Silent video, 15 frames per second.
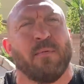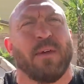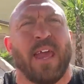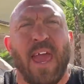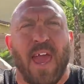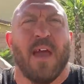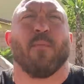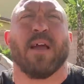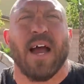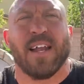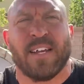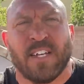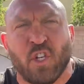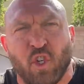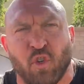Can't. We got
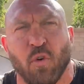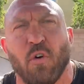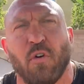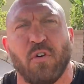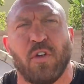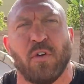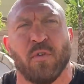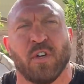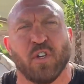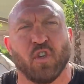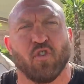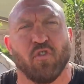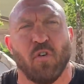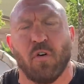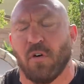to control you.
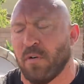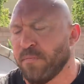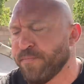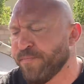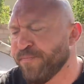Control.